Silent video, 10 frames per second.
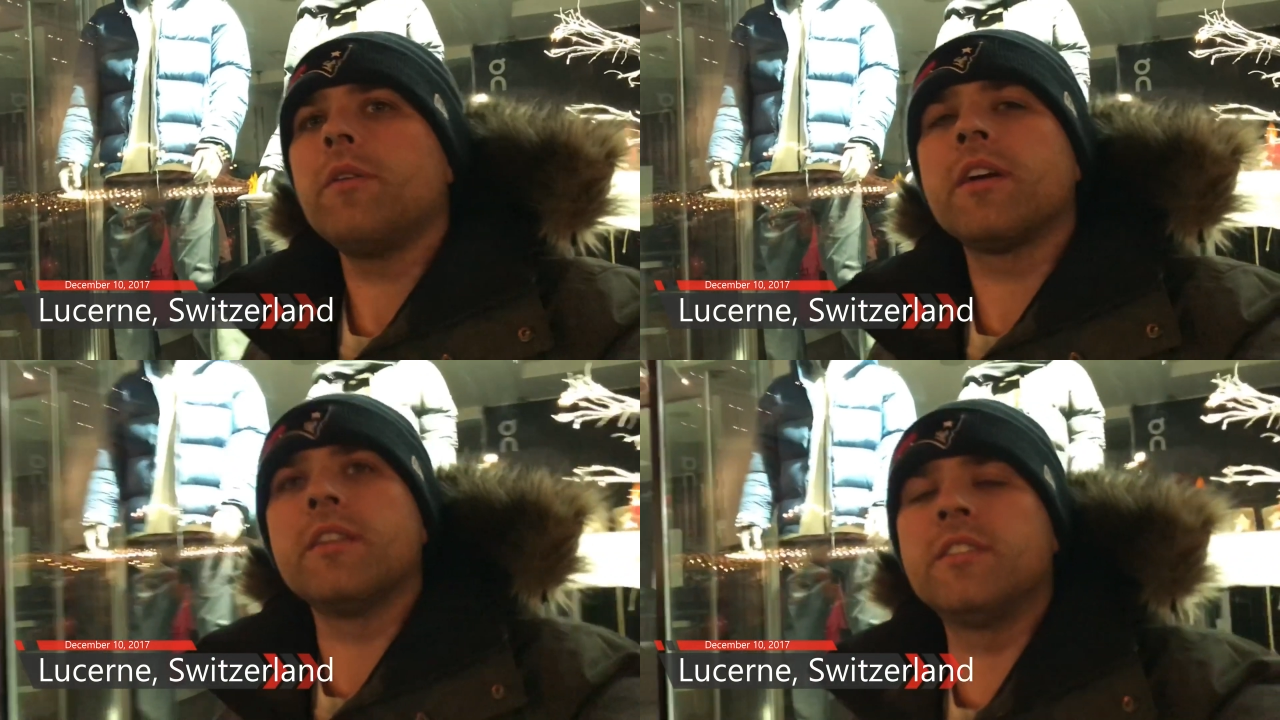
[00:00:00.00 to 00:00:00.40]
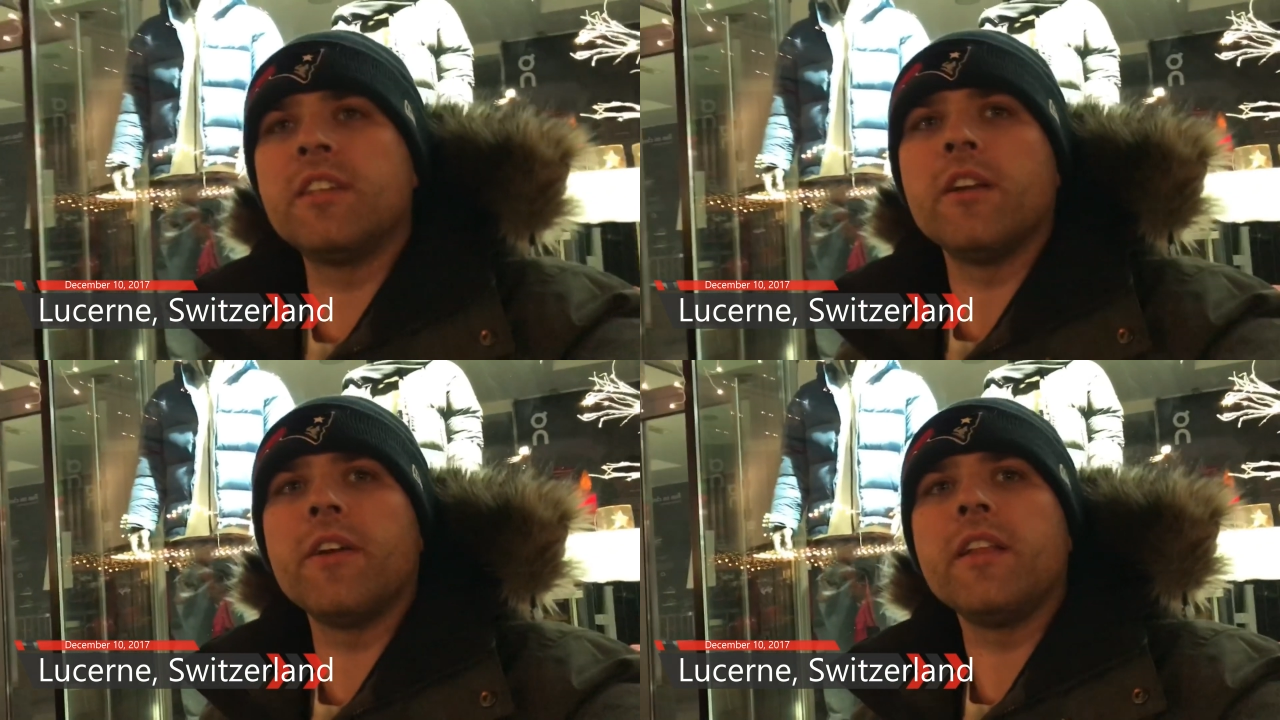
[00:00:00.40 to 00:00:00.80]

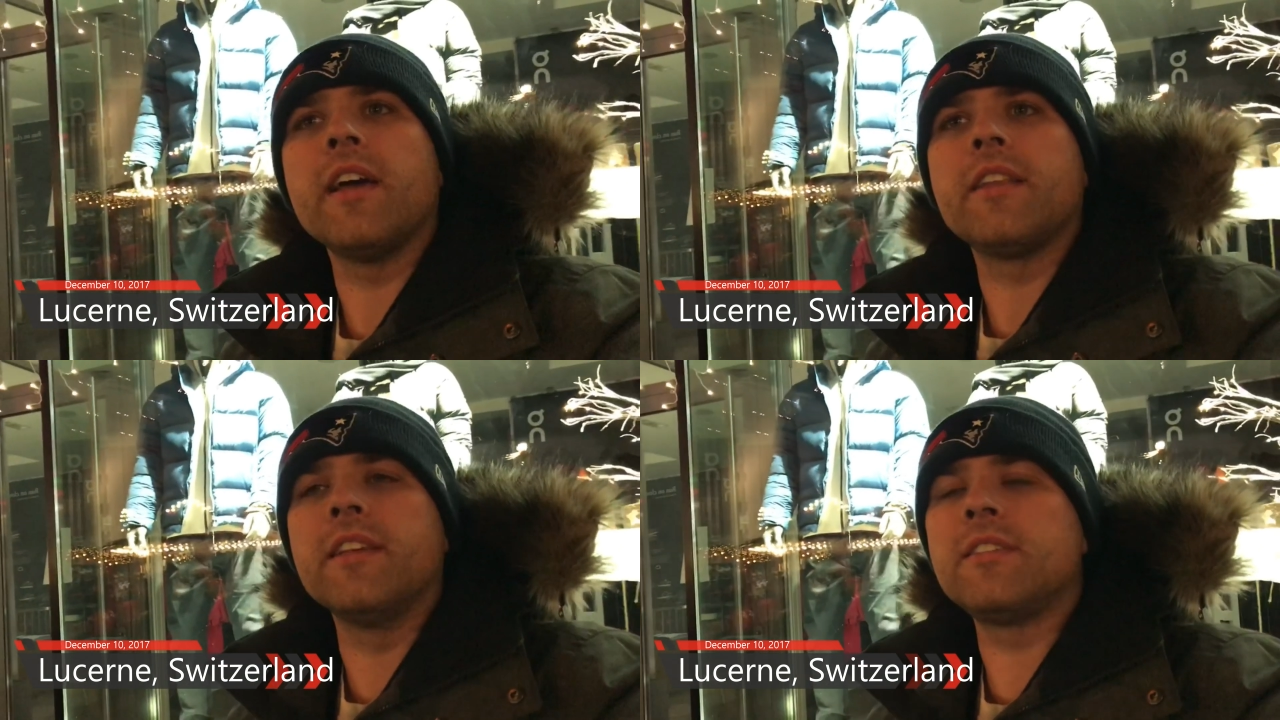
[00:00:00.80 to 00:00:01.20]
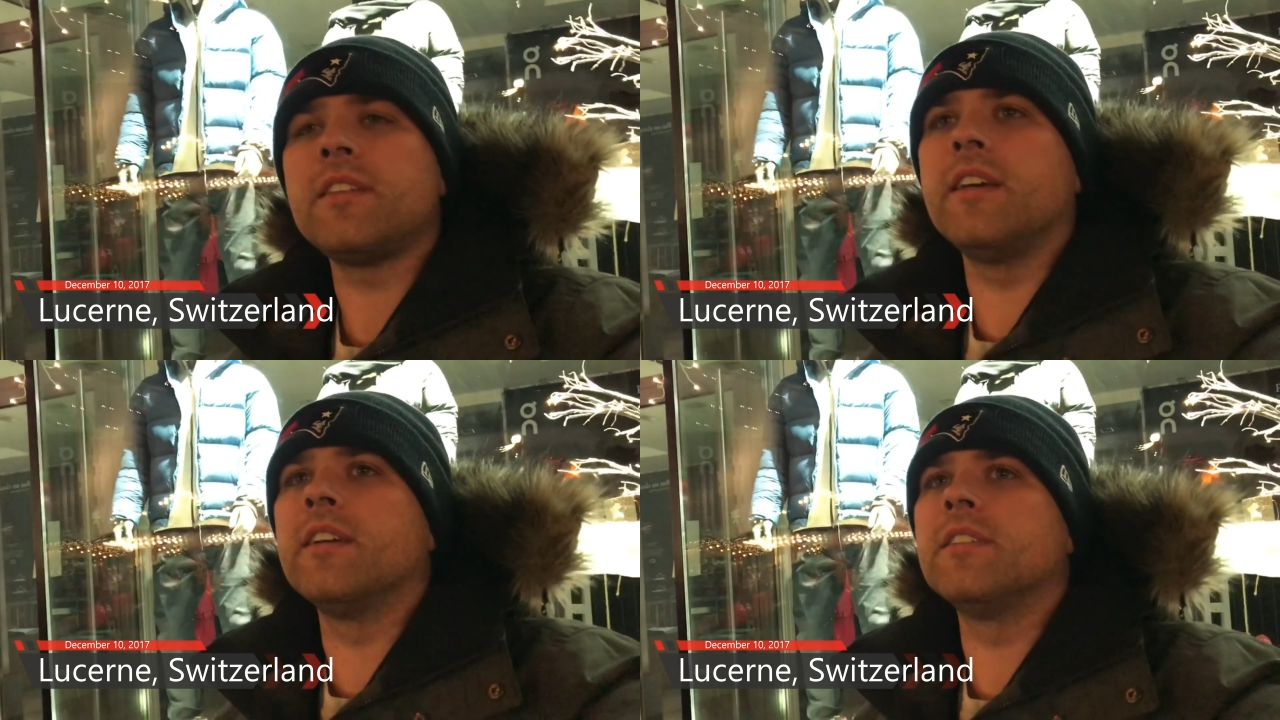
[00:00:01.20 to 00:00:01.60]
Considering that
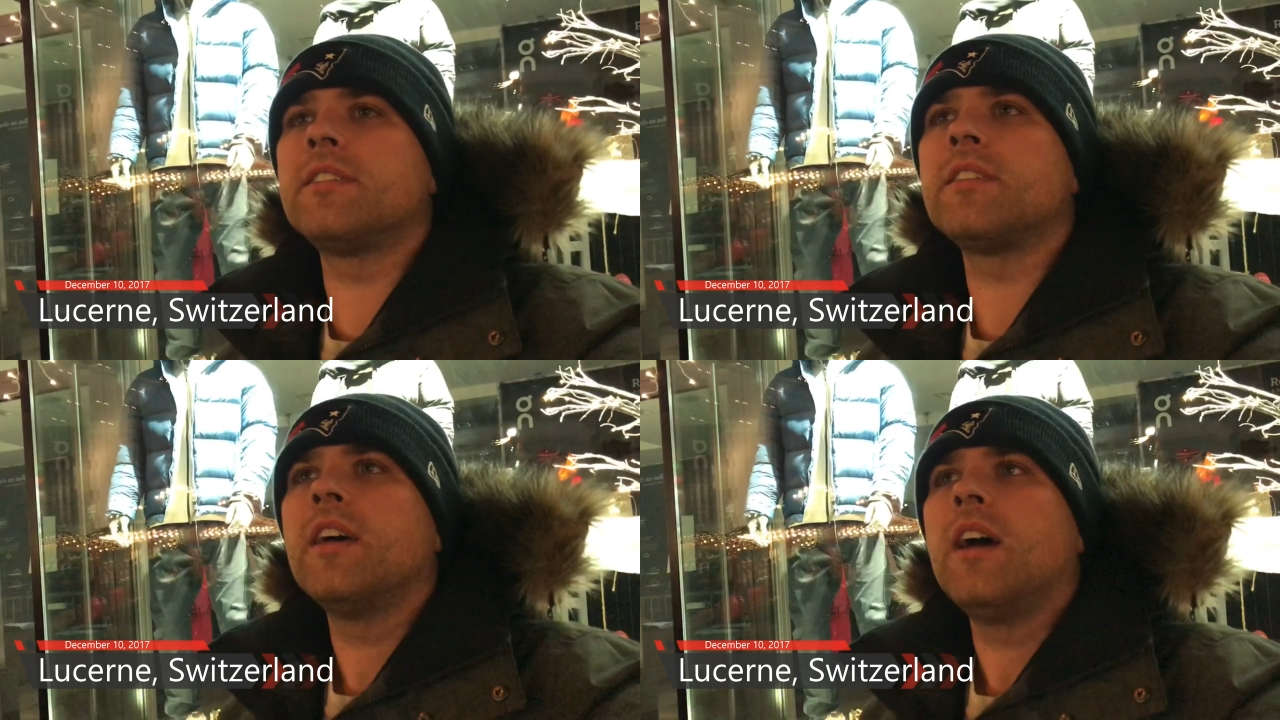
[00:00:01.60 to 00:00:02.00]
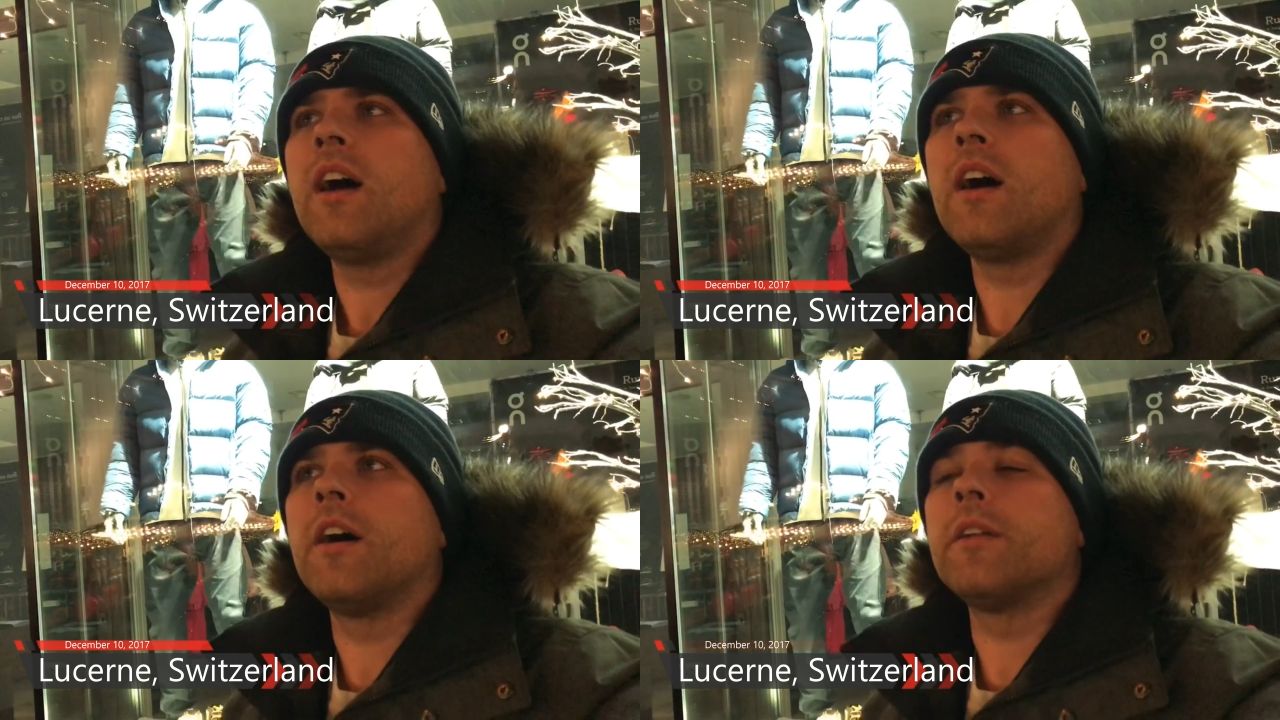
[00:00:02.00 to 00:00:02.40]
this is
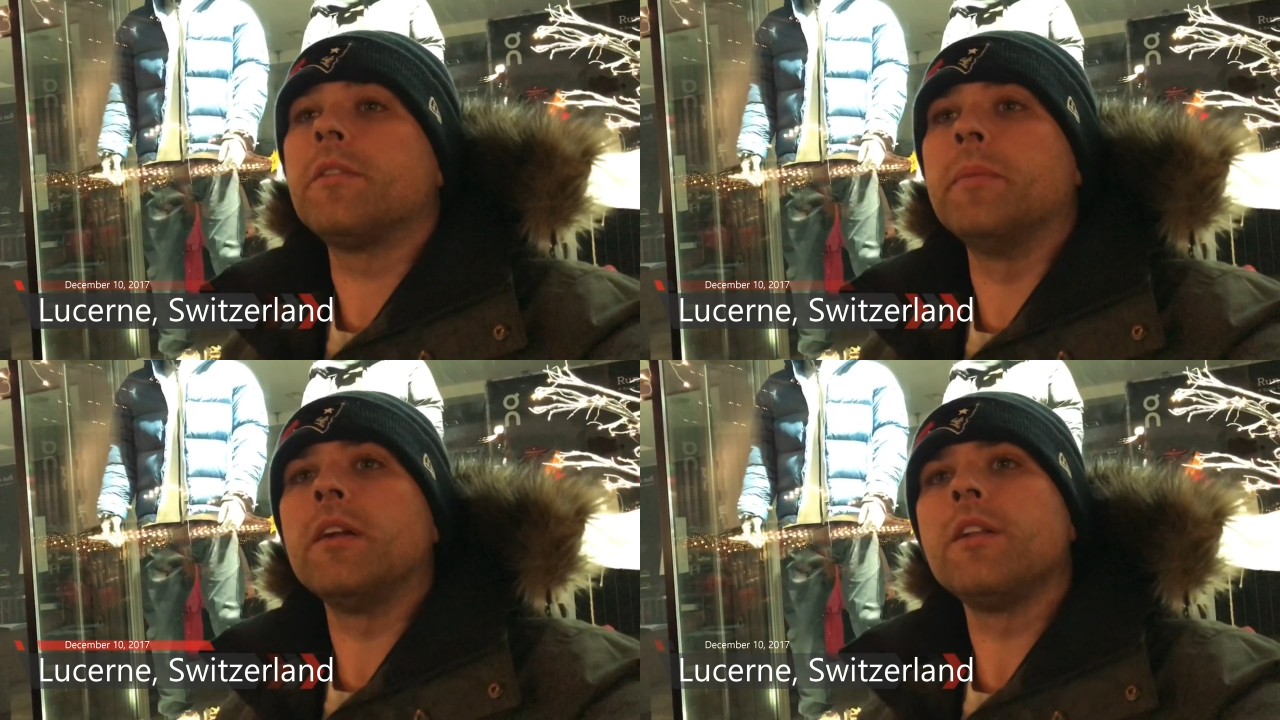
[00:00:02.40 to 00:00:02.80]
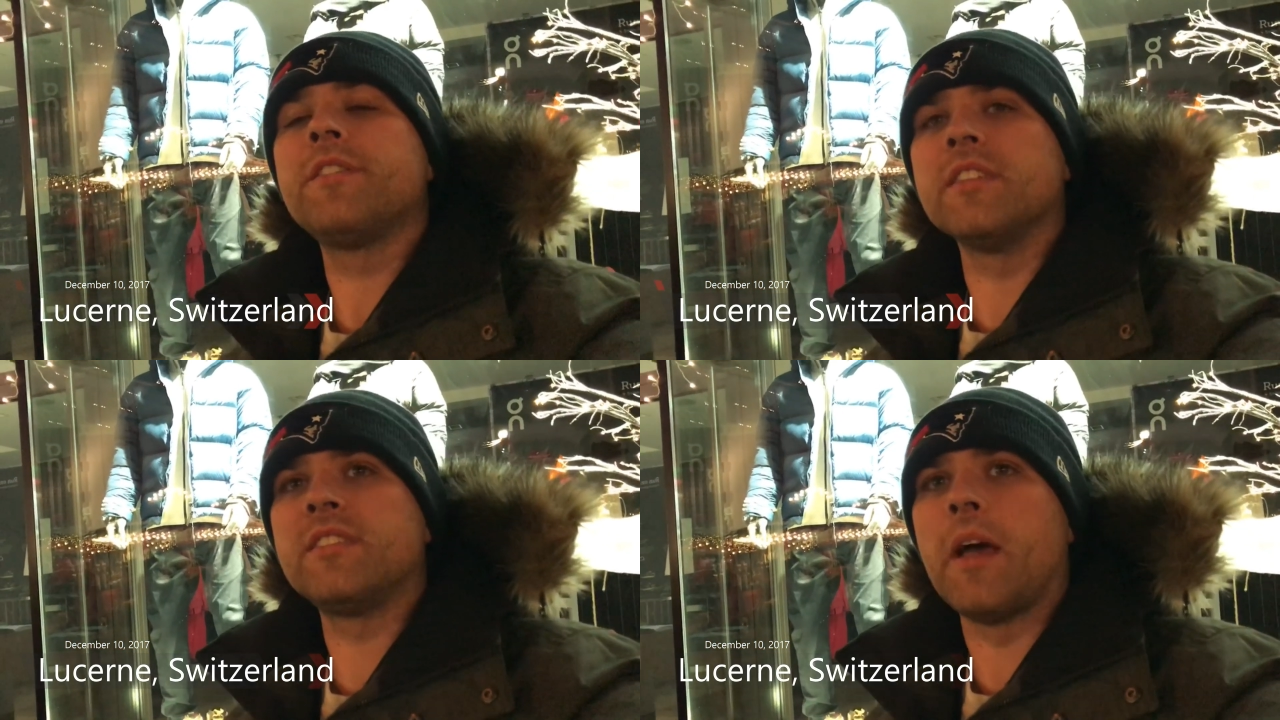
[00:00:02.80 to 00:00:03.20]
the middle
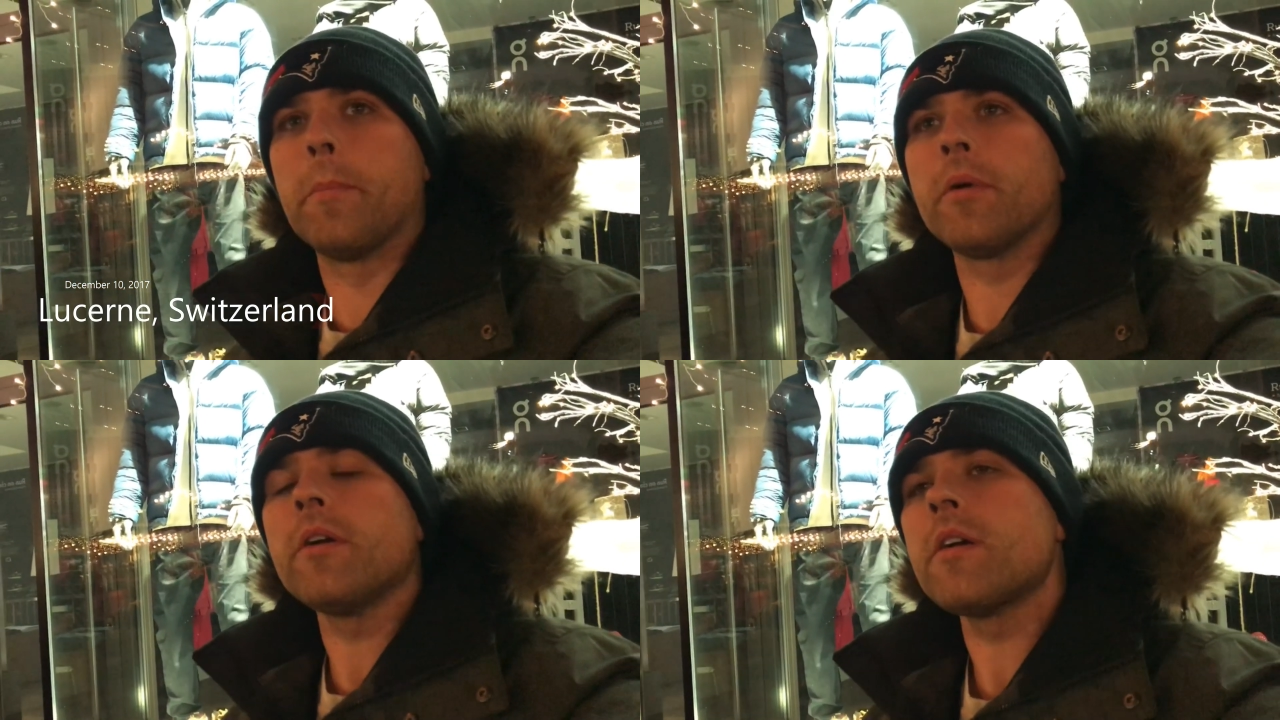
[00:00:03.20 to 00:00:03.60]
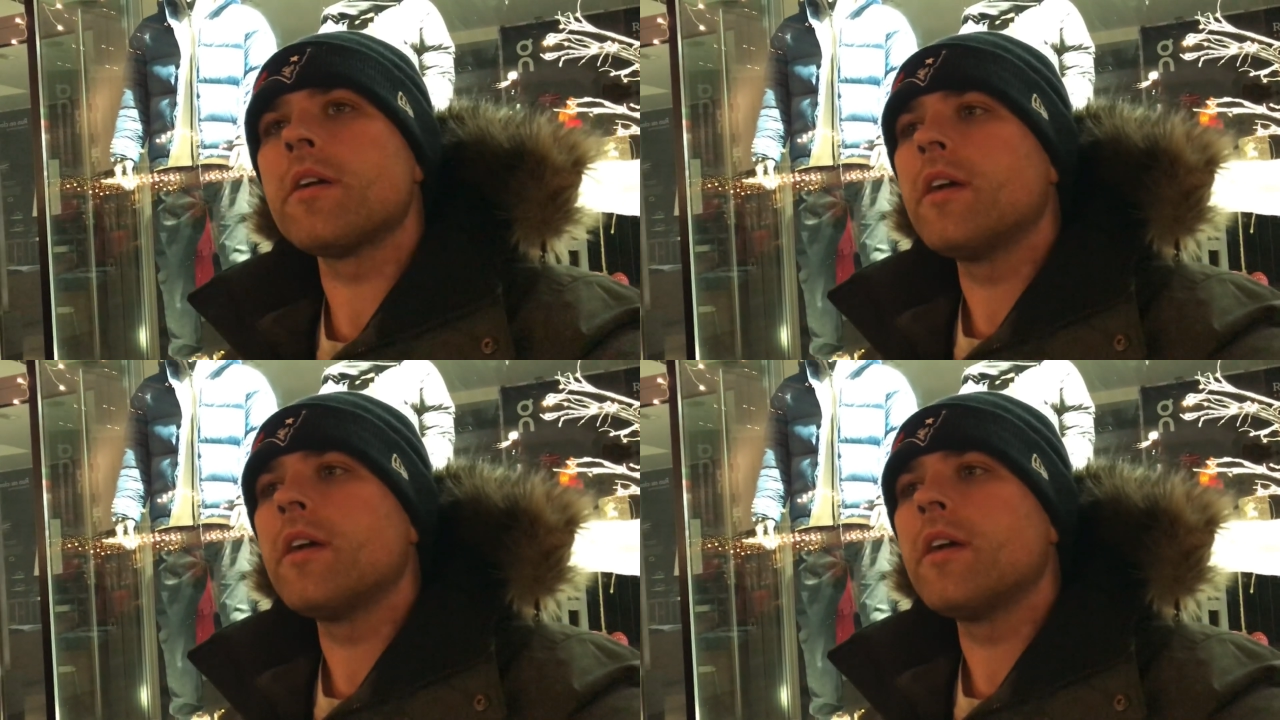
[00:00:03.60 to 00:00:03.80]
of December